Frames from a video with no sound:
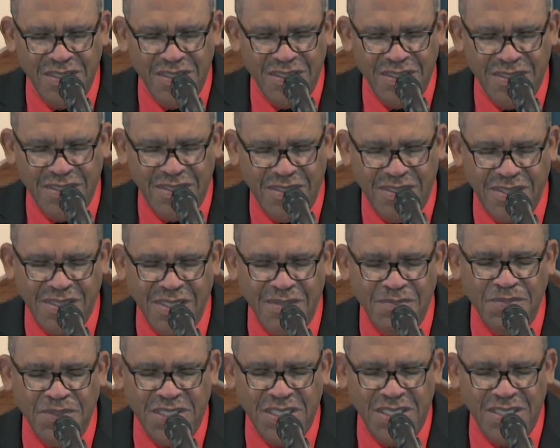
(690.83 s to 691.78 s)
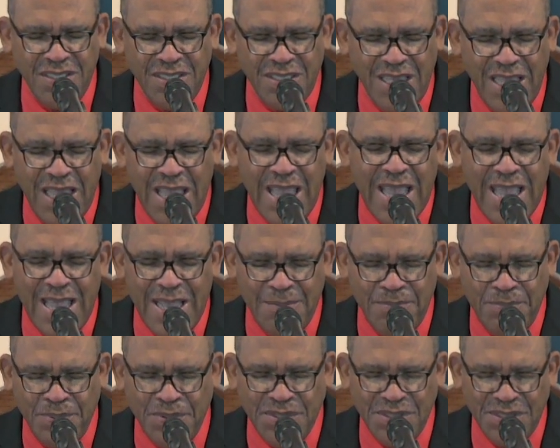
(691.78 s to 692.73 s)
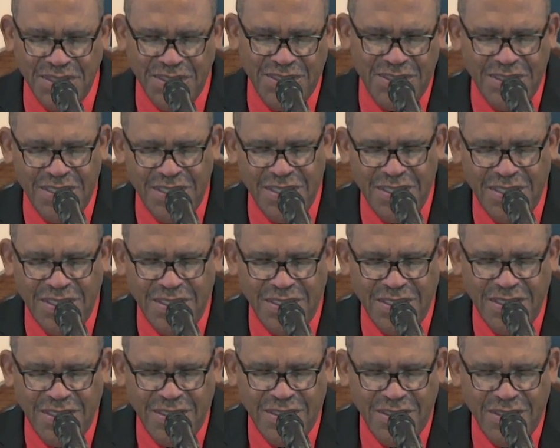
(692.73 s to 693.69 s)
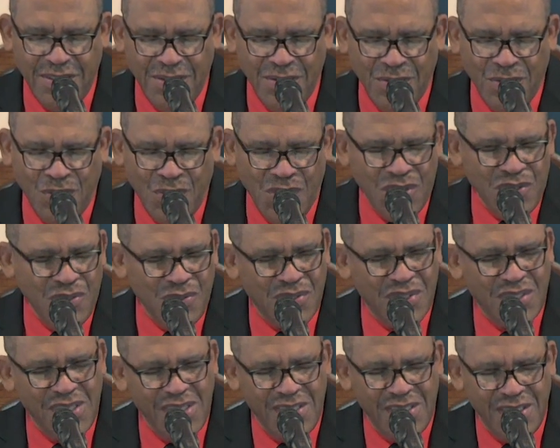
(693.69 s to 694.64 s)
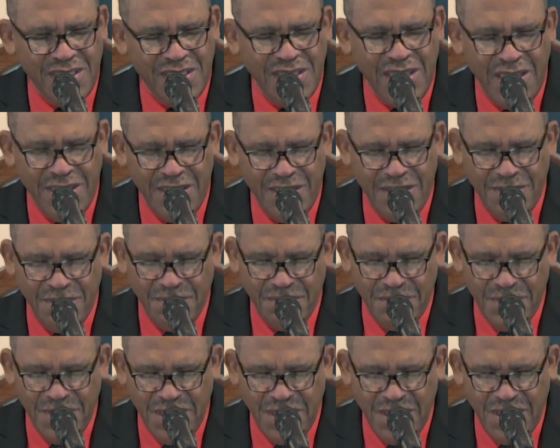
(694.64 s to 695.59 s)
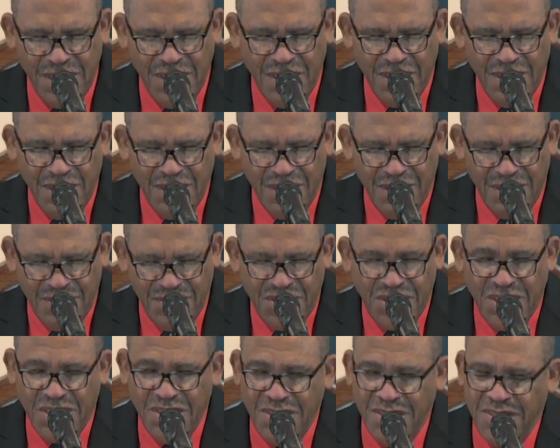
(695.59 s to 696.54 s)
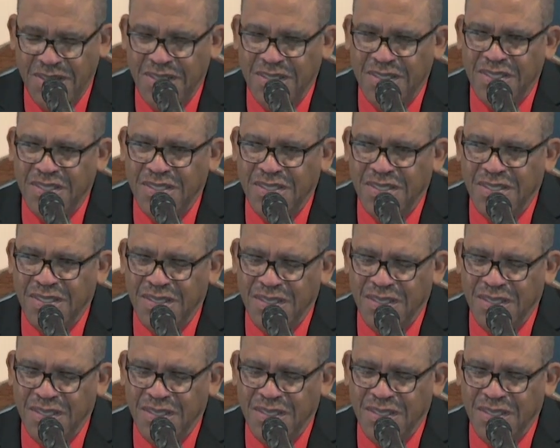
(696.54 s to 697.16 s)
Something happens when you say the name of Jesus.